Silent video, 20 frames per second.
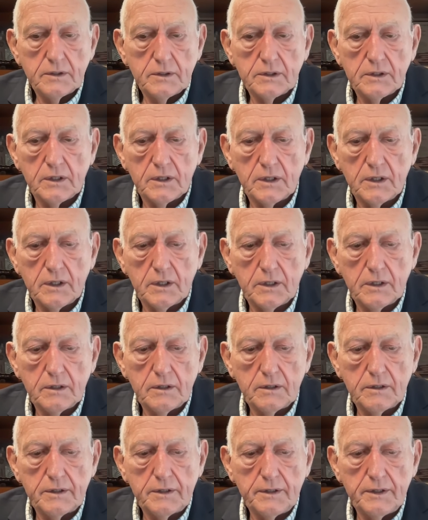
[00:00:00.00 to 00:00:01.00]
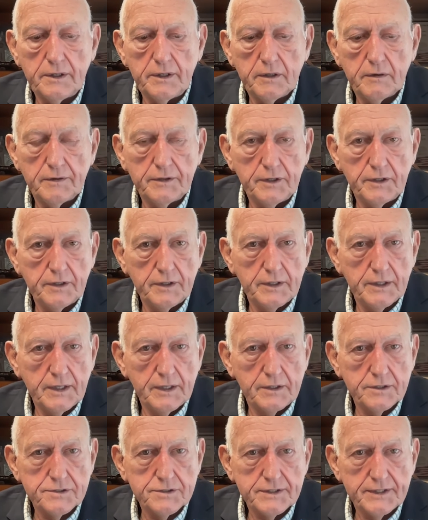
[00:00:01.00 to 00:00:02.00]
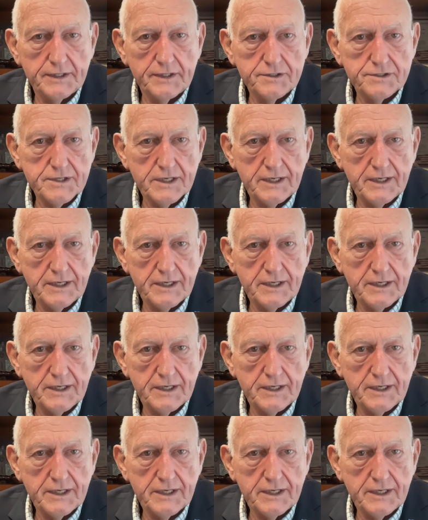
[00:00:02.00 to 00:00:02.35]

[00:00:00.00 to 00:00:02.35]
here in the United States.